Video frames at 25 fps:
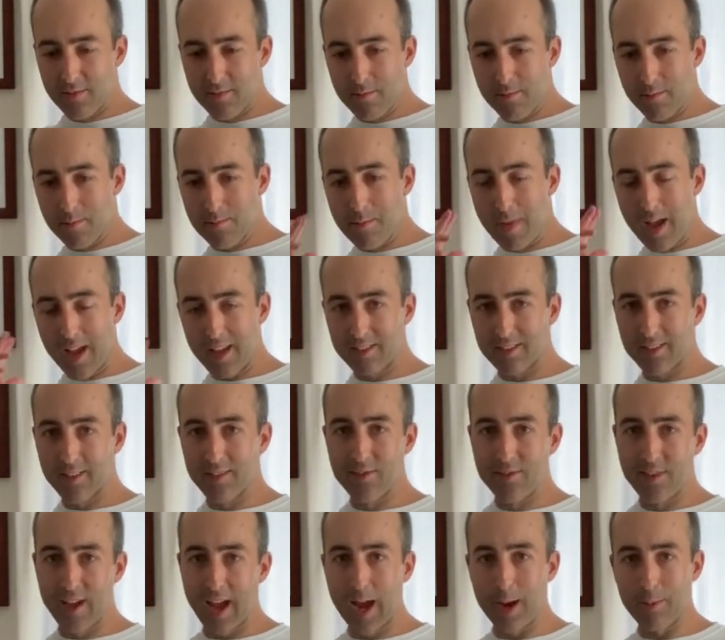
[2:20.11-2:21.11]
mess of
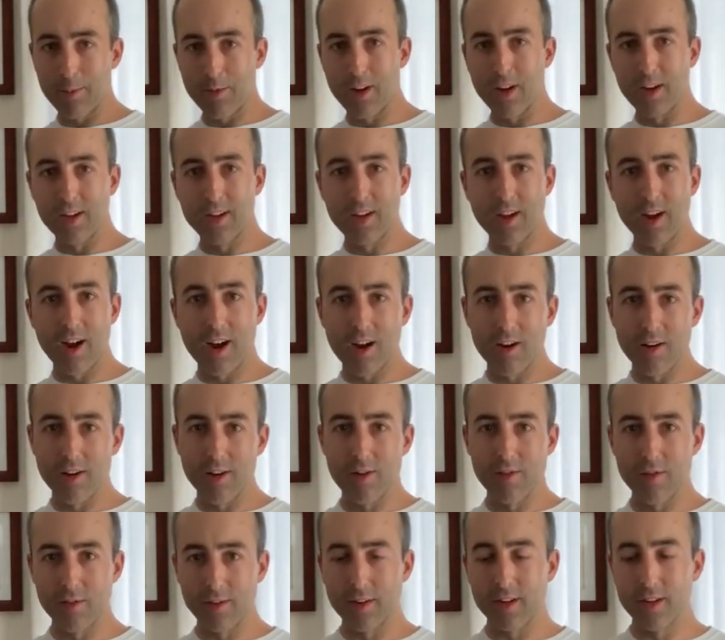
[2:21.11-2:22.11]
fabric all
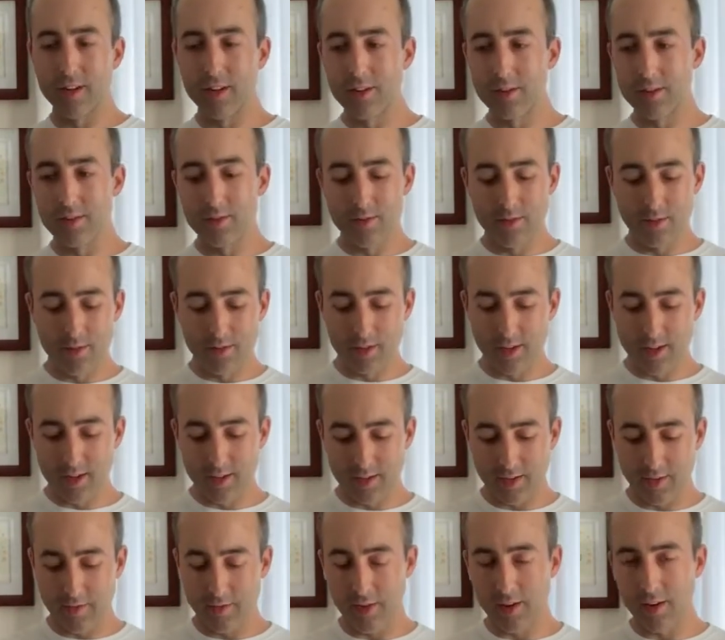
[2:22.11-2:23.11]
over you, like
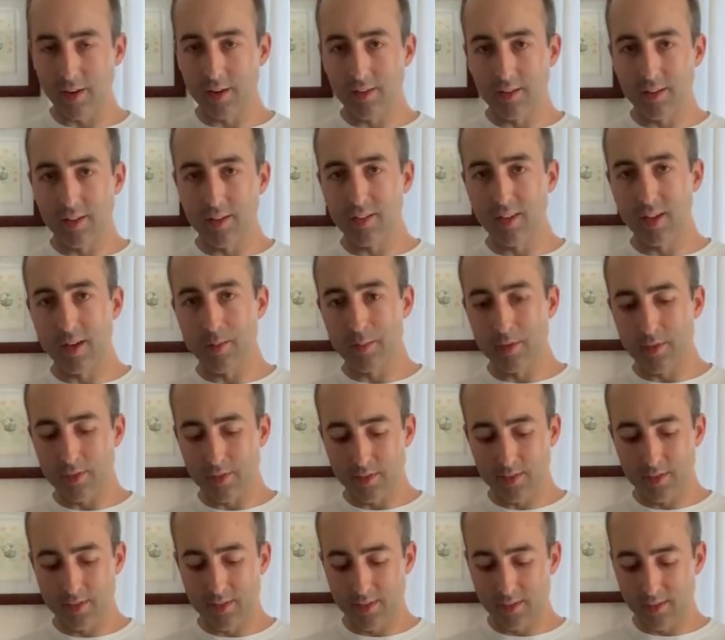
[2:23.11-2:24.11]
some of our early
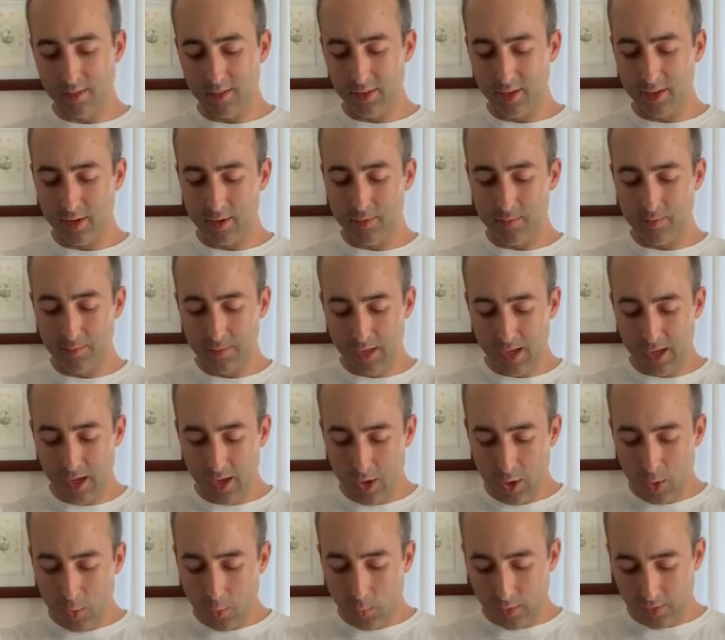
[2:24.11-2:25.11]
samples. So
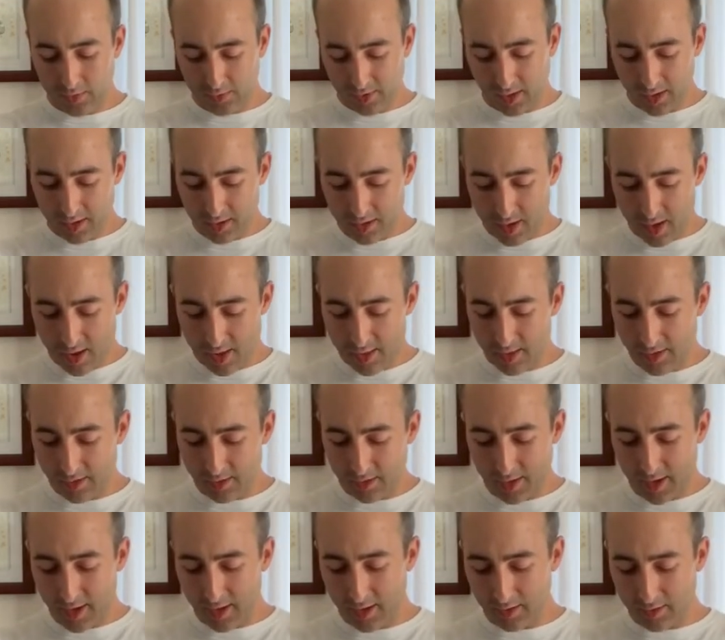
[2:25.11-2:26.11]
we settled on this
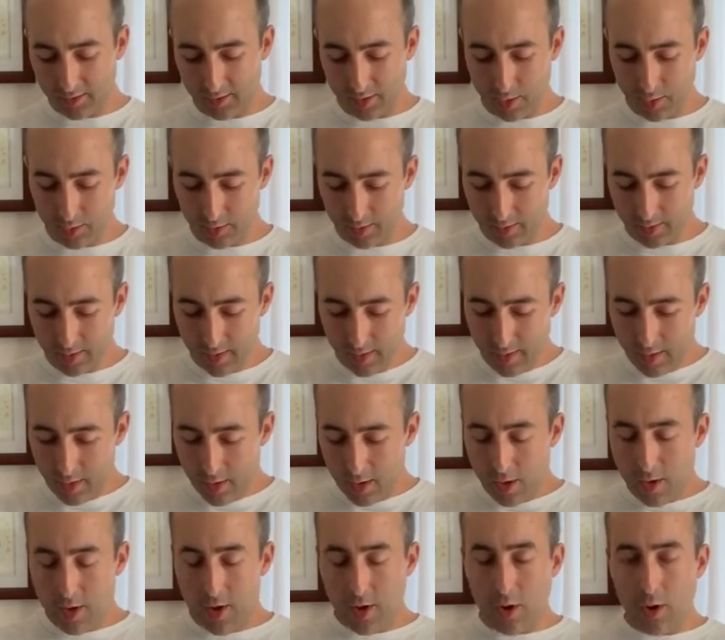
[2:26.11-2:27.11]
size. So it
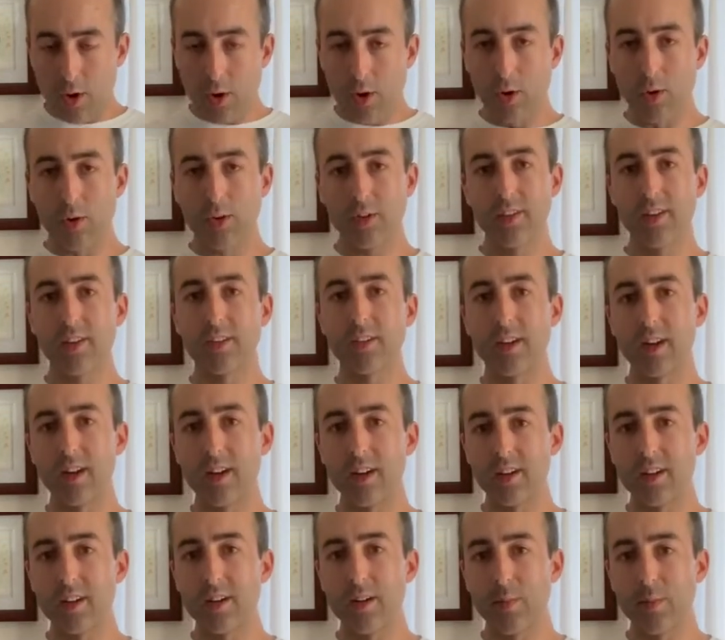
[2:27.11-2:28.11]
holds a
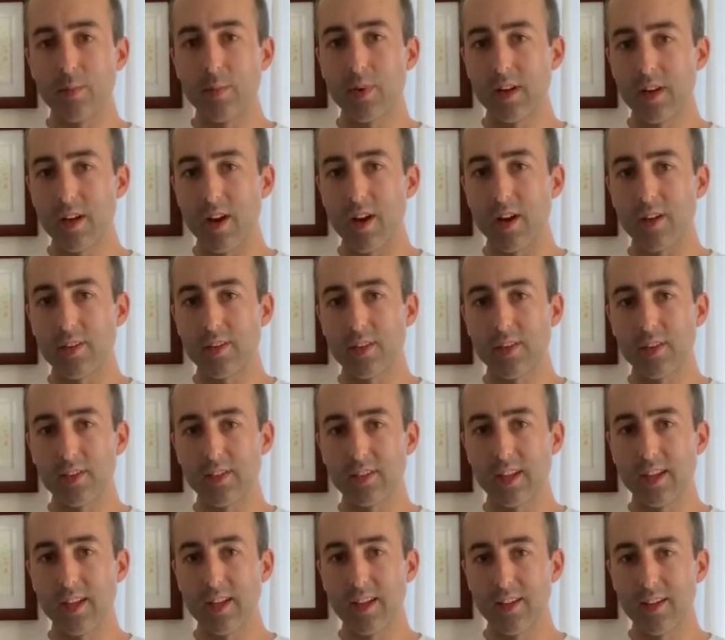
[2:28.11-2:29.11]
ton, but it also
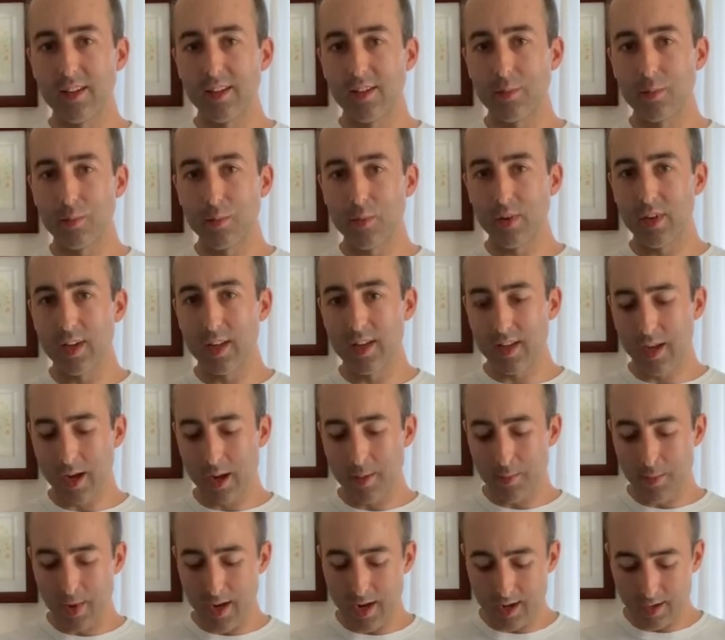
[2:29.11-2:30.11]
stays pretty
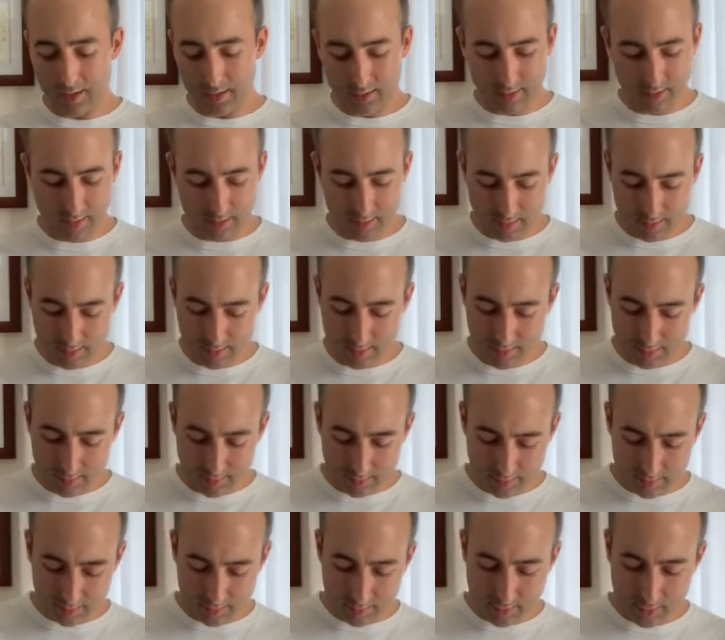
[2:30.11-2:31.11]
compact.
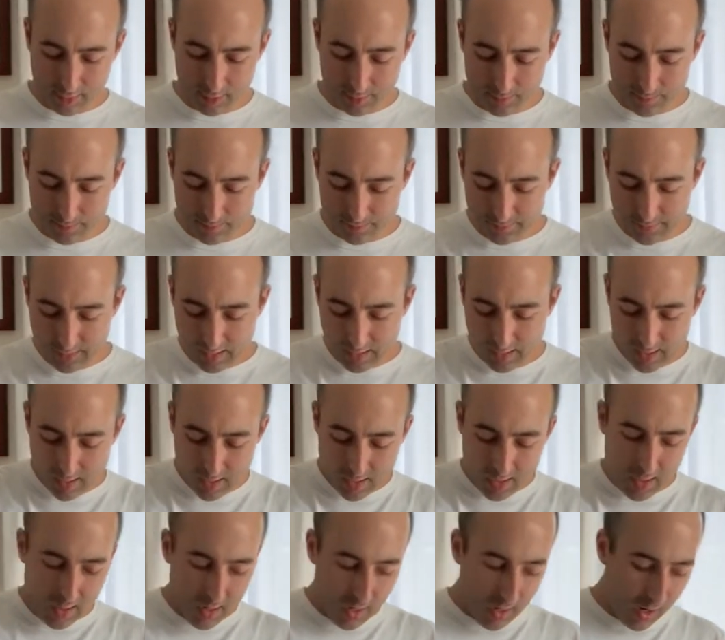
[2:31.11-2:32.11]
So,
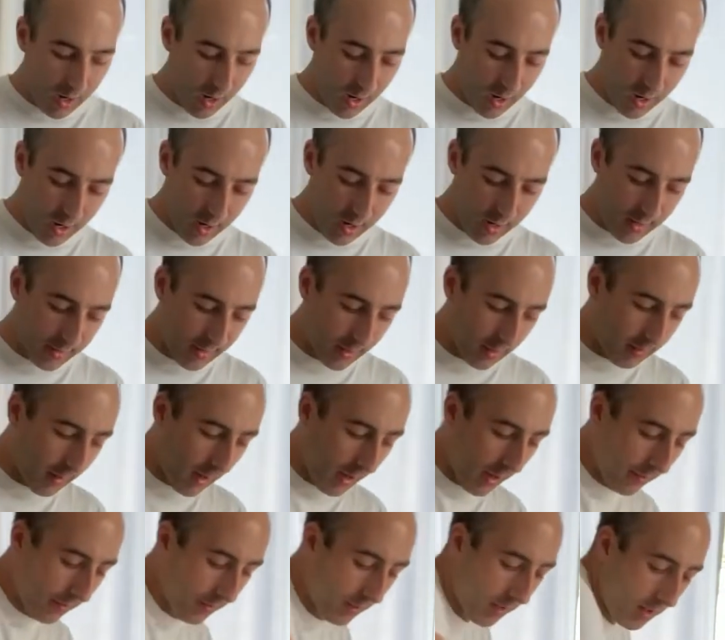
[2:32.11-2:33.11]
and then
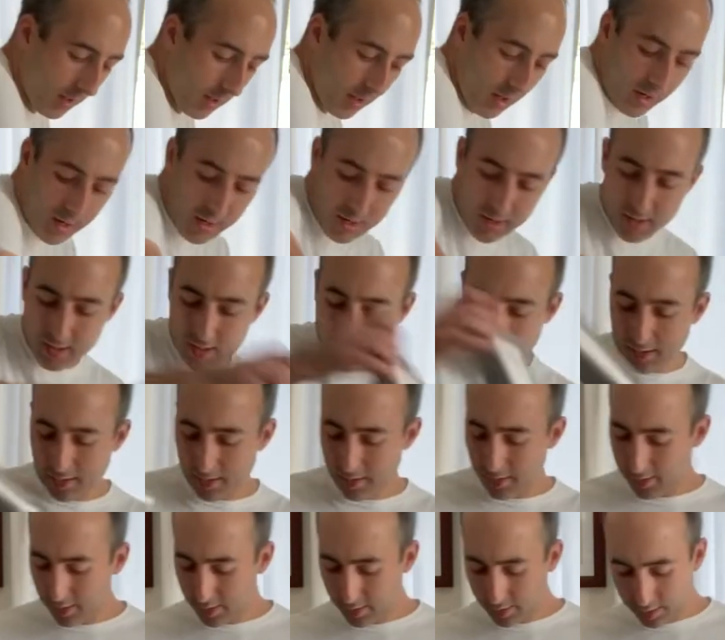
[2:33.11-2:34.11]
lastly,
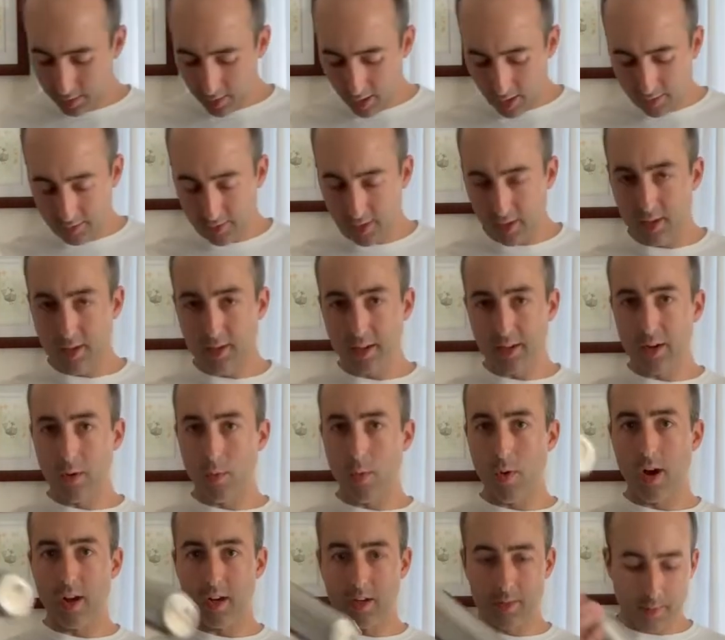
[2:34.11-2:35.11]
toss in like a
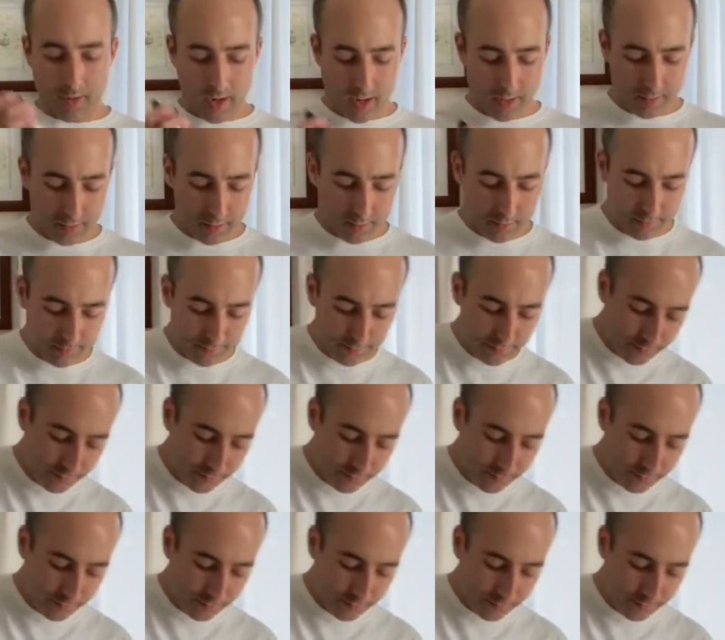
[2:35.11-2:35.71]
water bottle.